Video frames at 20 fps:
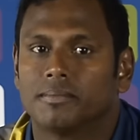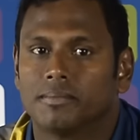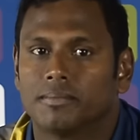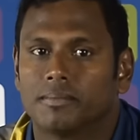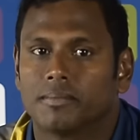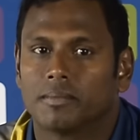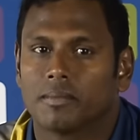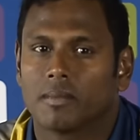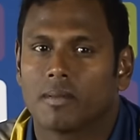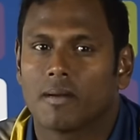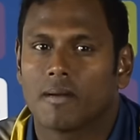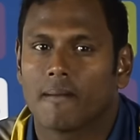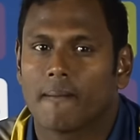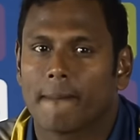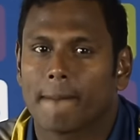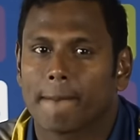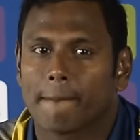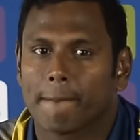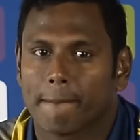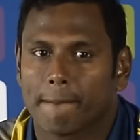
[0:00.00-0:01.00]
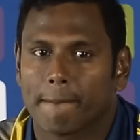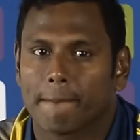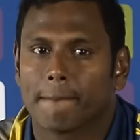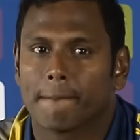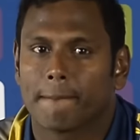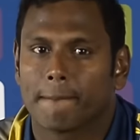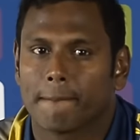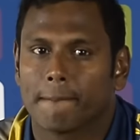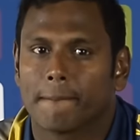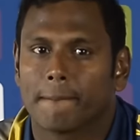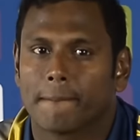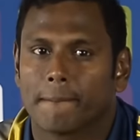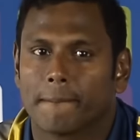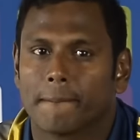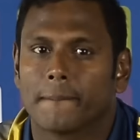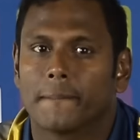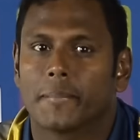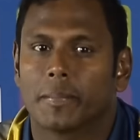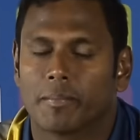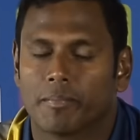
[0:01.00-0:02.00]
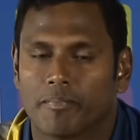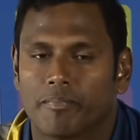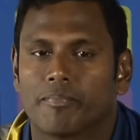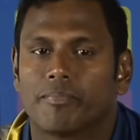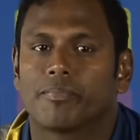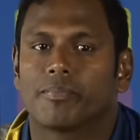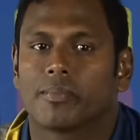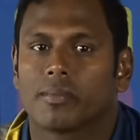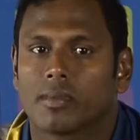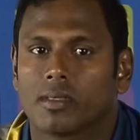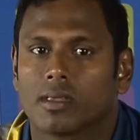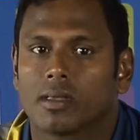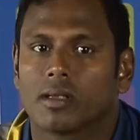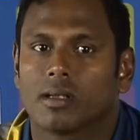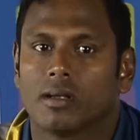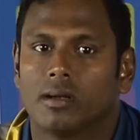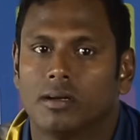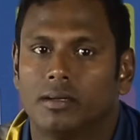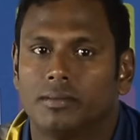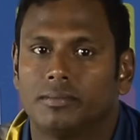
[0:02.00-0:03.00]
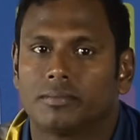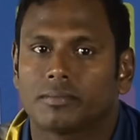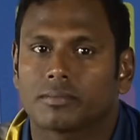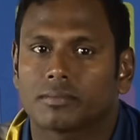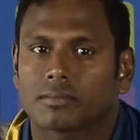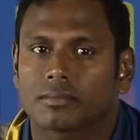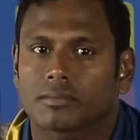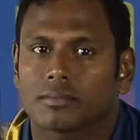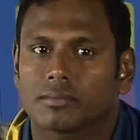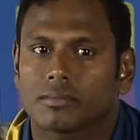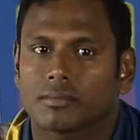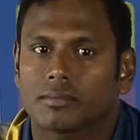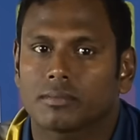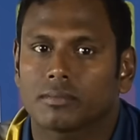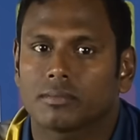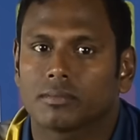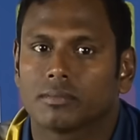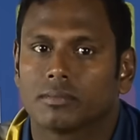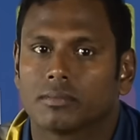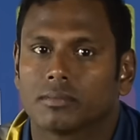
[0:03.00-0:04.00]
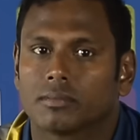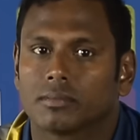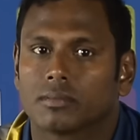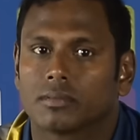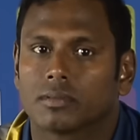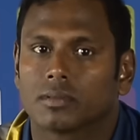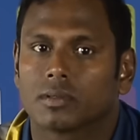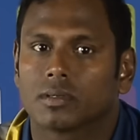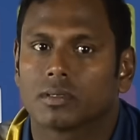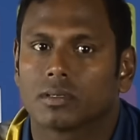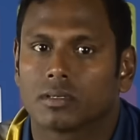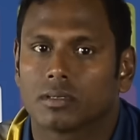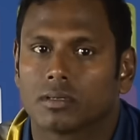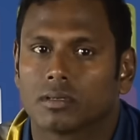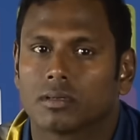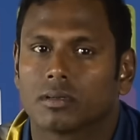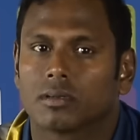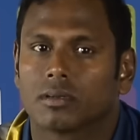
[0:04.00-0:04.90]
who had uh, a very fast heart, while he's warming up, and of course he's had to